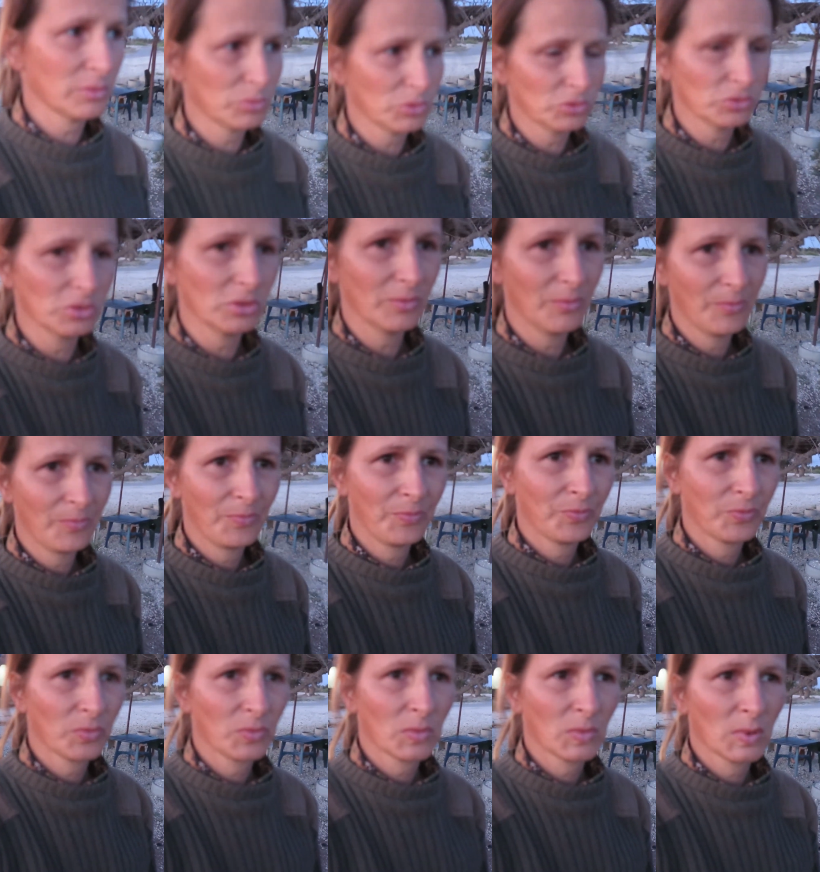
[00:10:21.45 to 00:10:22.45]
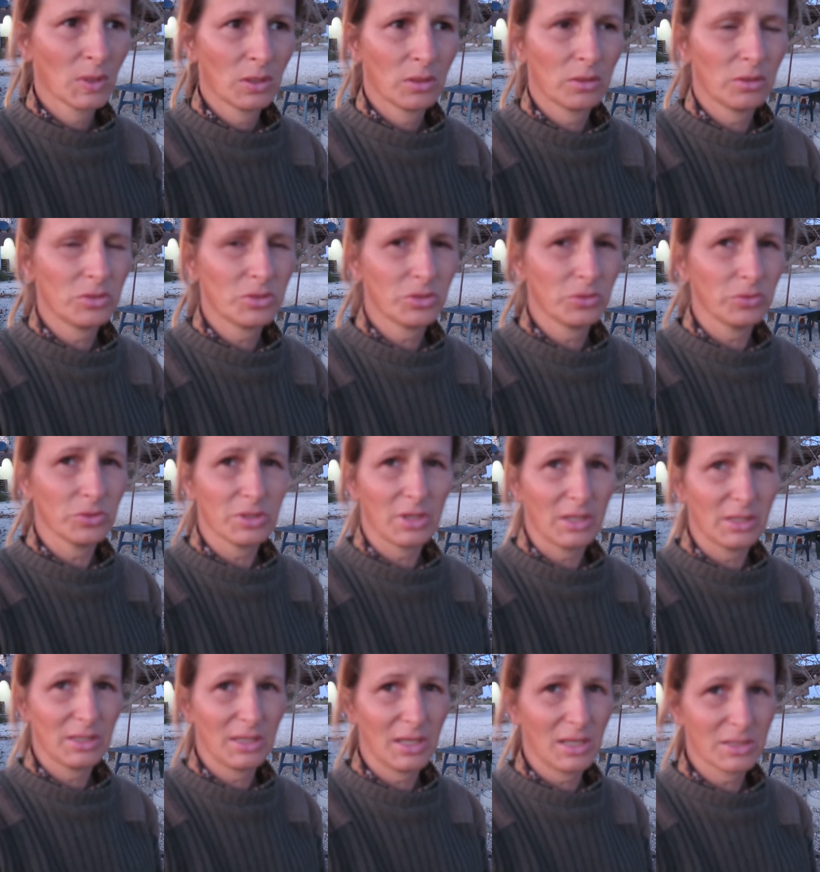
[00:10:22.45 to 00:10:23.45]
Tabul. They're
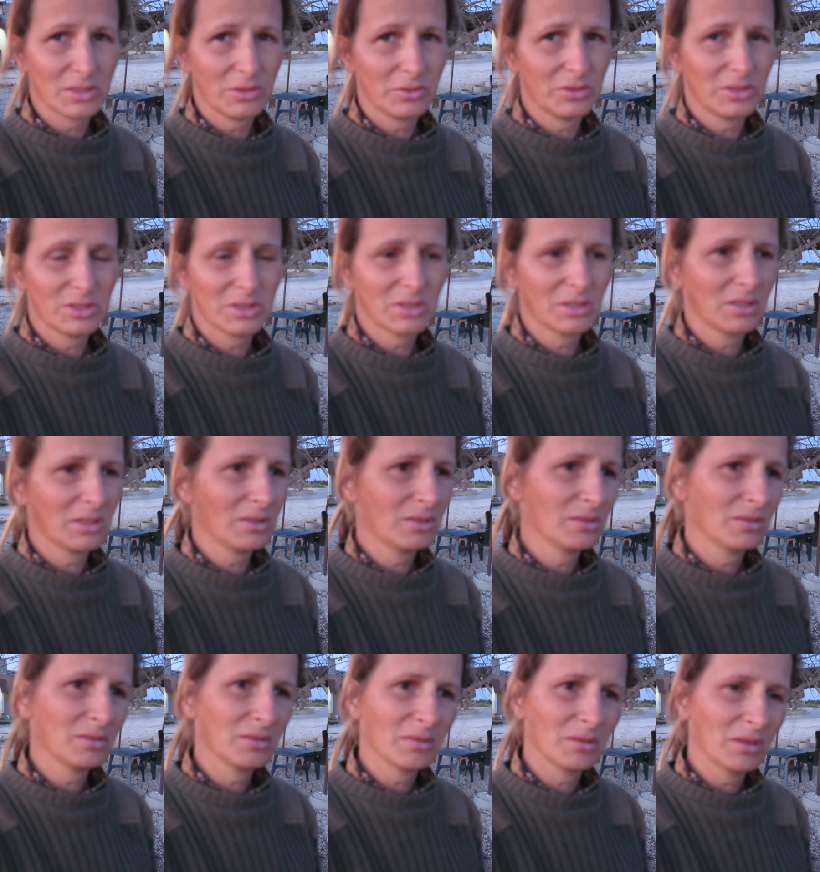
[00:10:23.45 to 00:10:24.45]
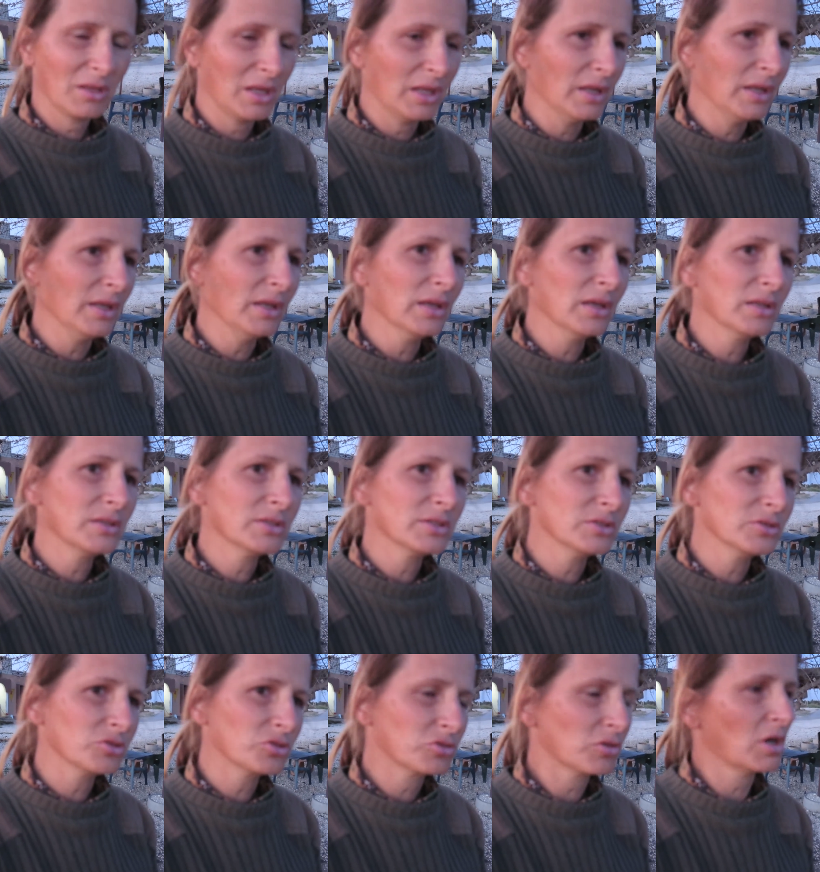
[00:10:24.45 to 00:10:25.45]
suicide attacks. They're just
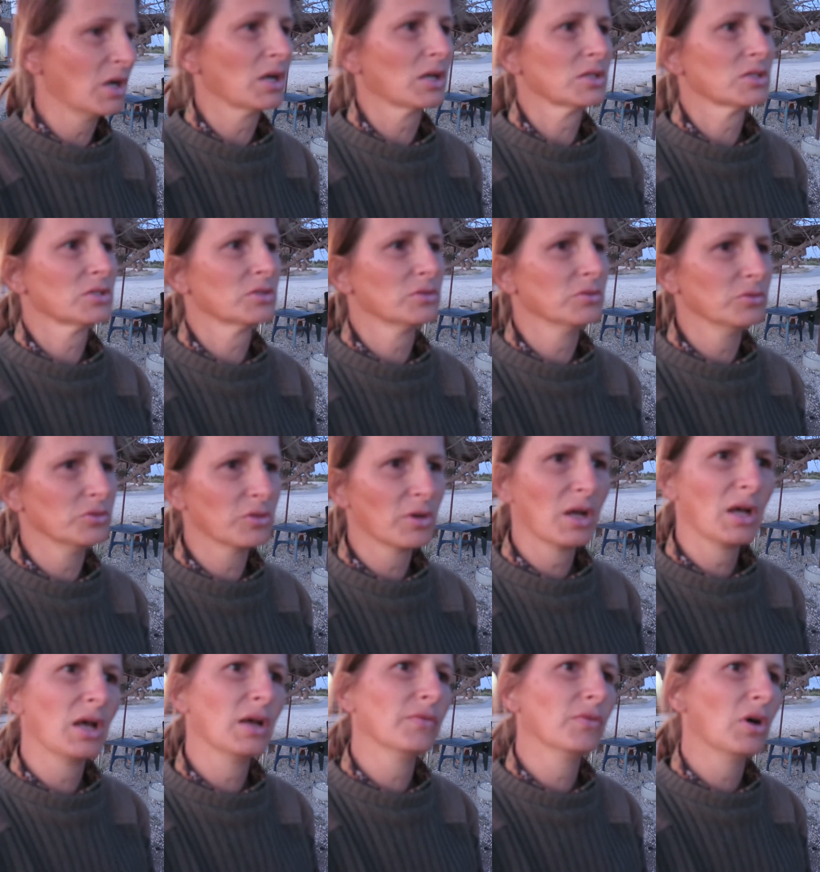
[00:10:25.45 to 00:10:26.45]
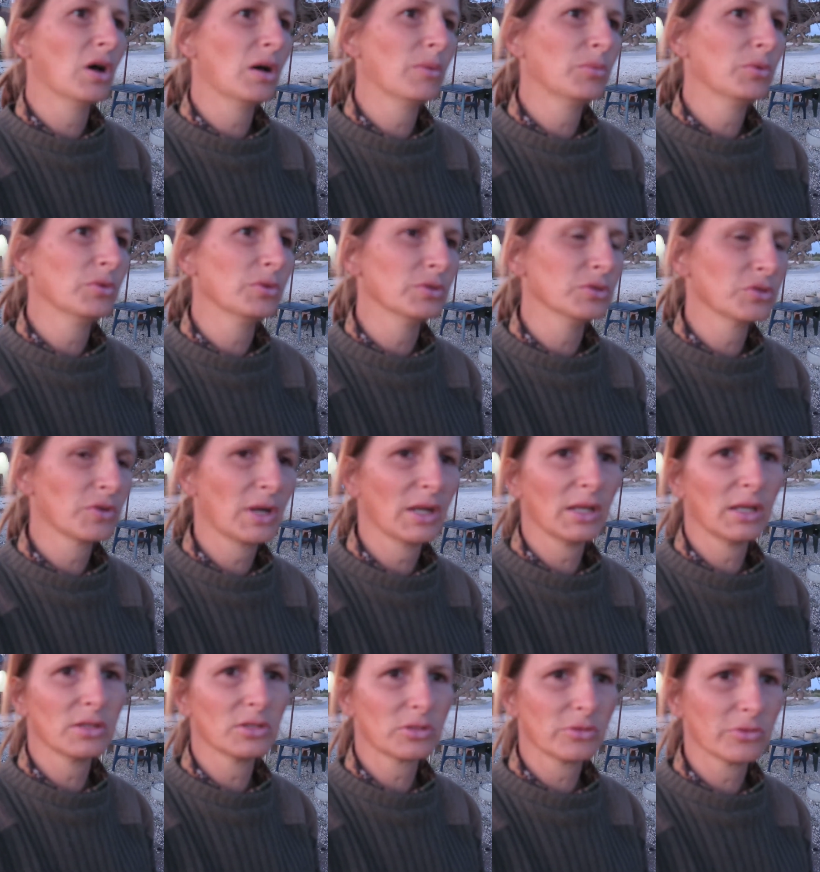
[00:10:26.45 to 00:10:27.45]
idiots and trucks who drive up and try
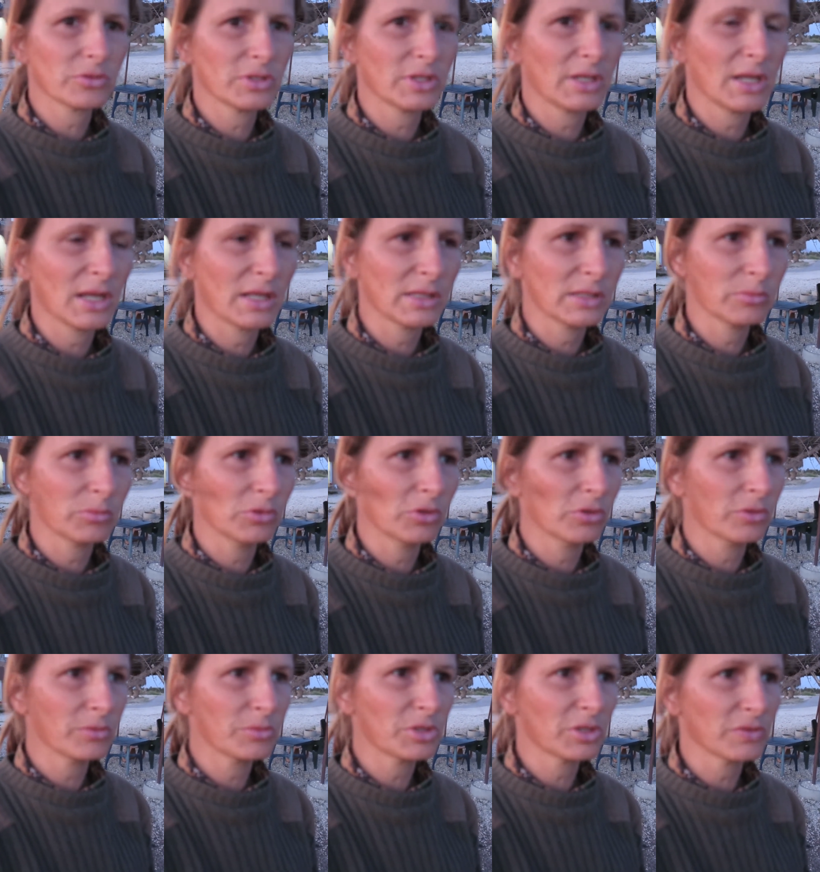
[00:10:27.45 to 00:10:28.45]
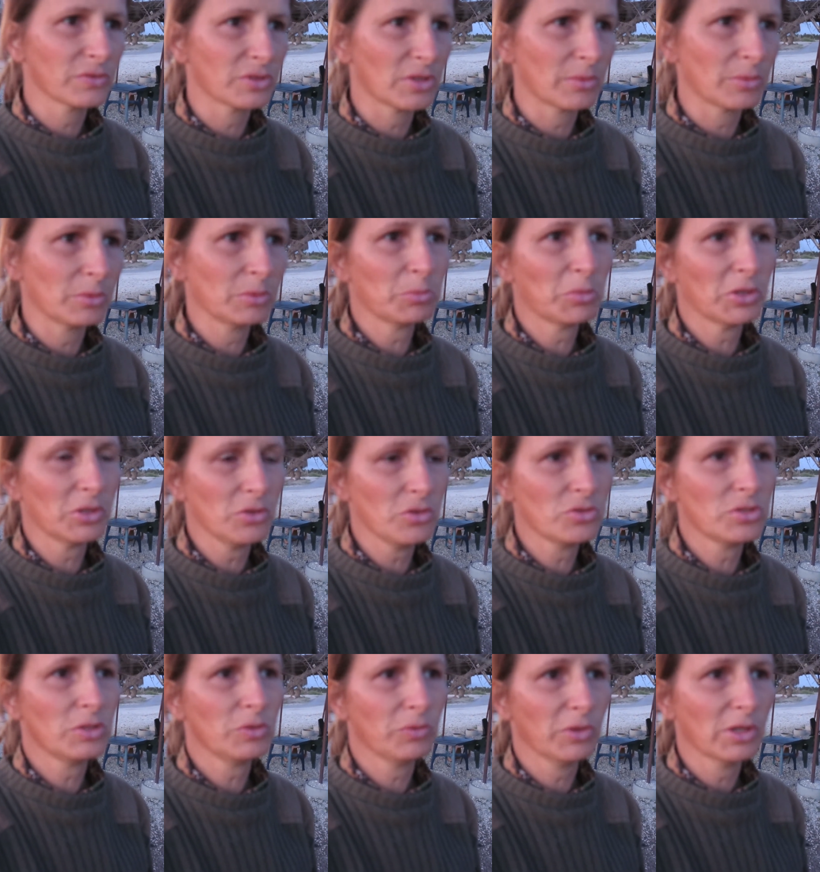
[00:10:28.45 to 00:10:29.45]
and get as close as they can and then blow themselves up. But
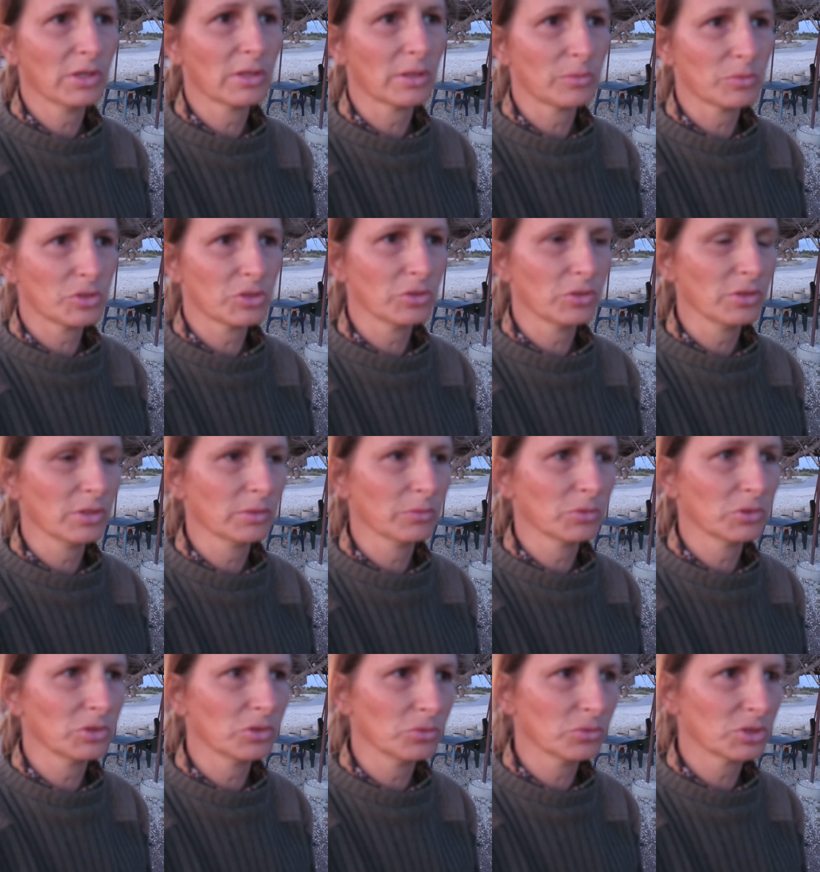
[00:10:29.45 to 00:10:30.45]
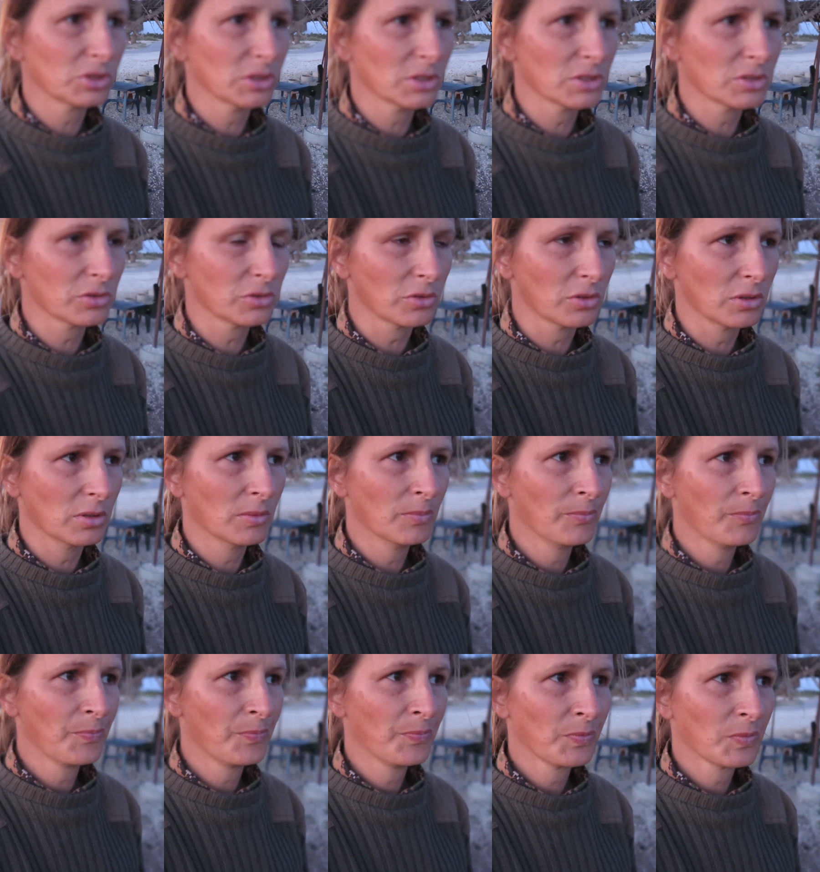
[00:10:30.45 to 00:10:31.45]
usually we end up shooting them with dushkas or
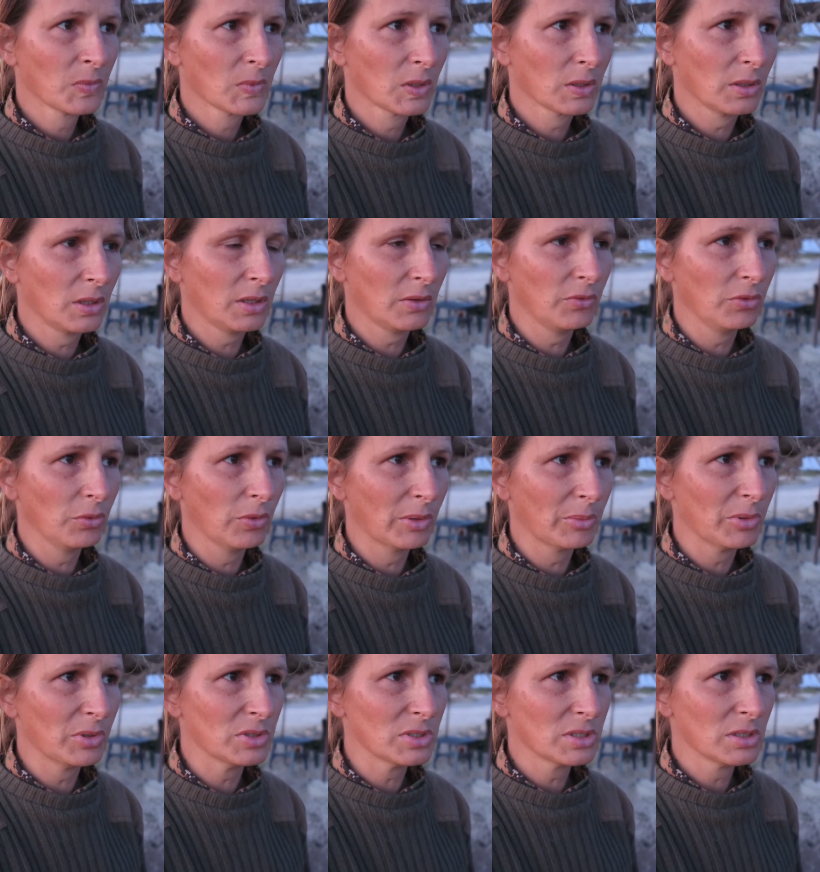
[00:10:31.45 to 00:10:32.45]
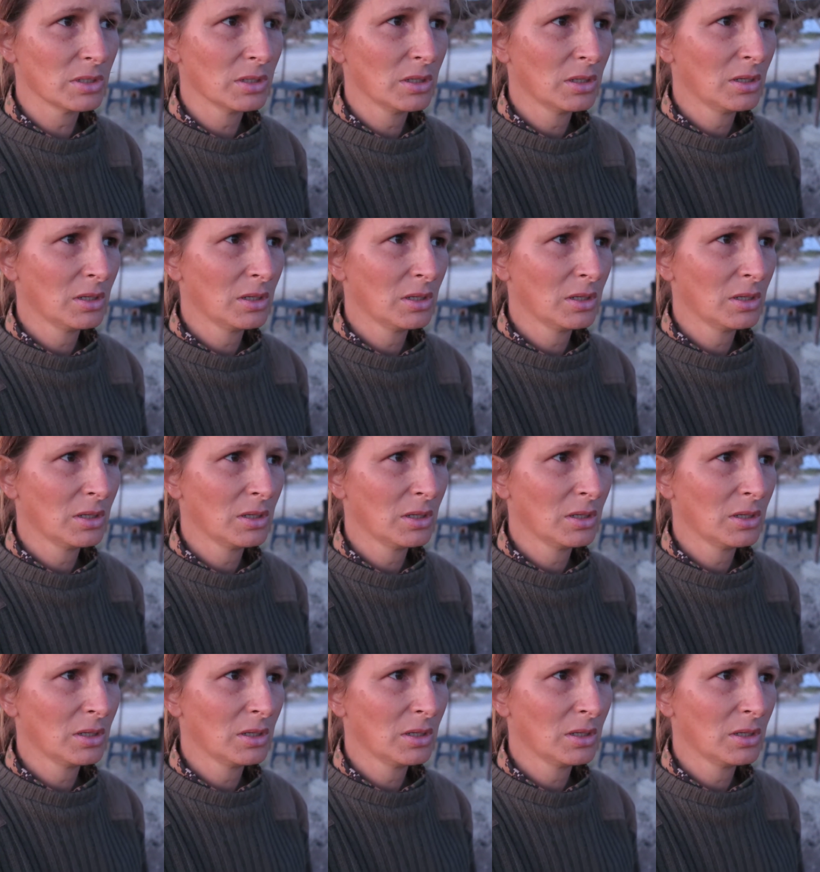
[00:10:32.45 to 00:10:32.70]
heavy weapons.